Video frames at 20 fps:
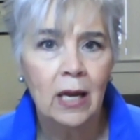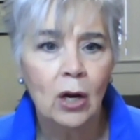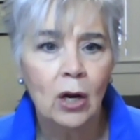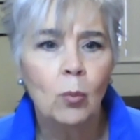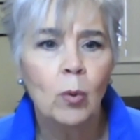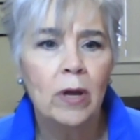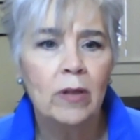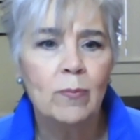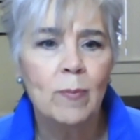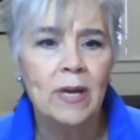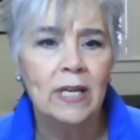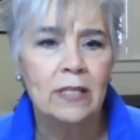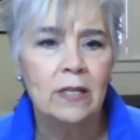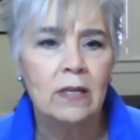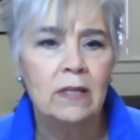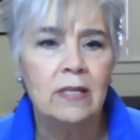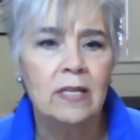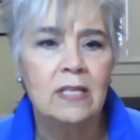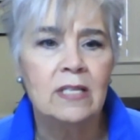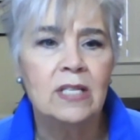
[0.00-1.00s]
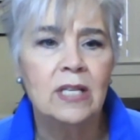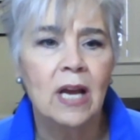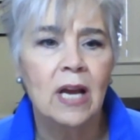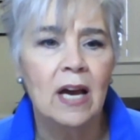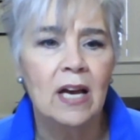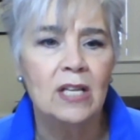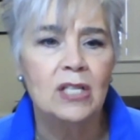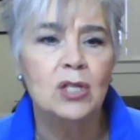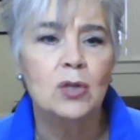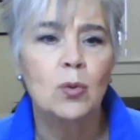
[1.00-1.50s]
Here with me to
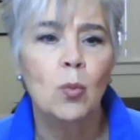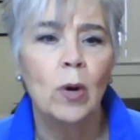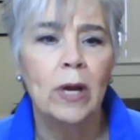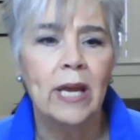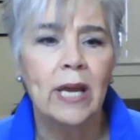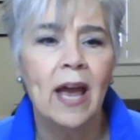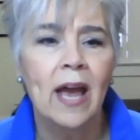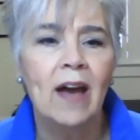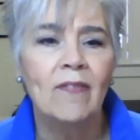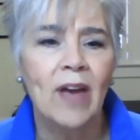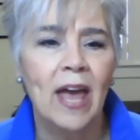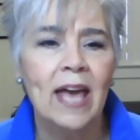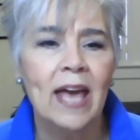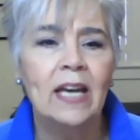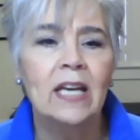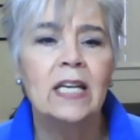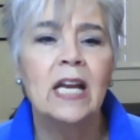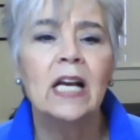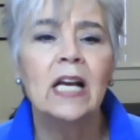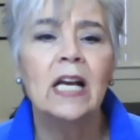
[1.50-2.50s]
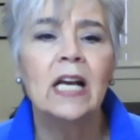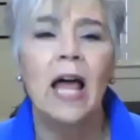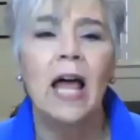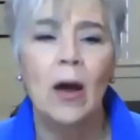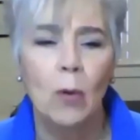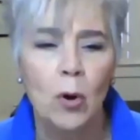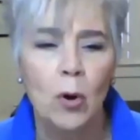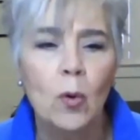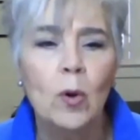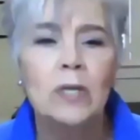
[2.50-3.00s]
discuss, we have
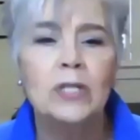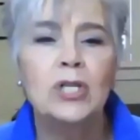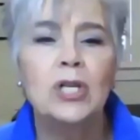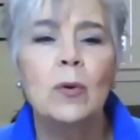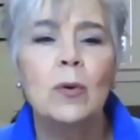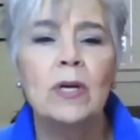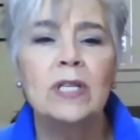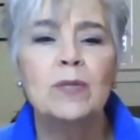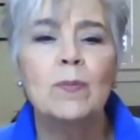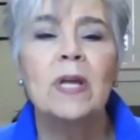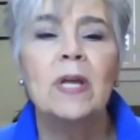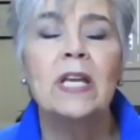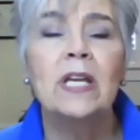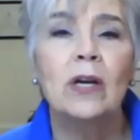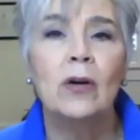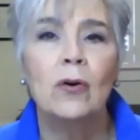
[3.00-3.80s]
Nicolaou, who is U.S. media